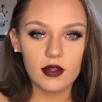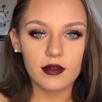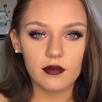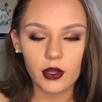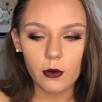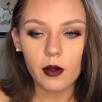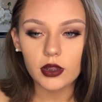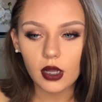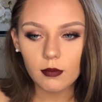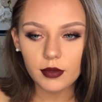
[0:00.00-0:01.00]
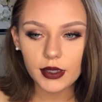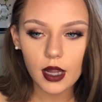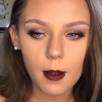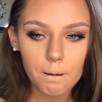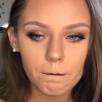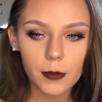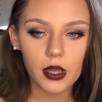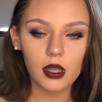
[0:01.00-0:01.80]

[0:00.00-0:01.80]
this video a thumbs up.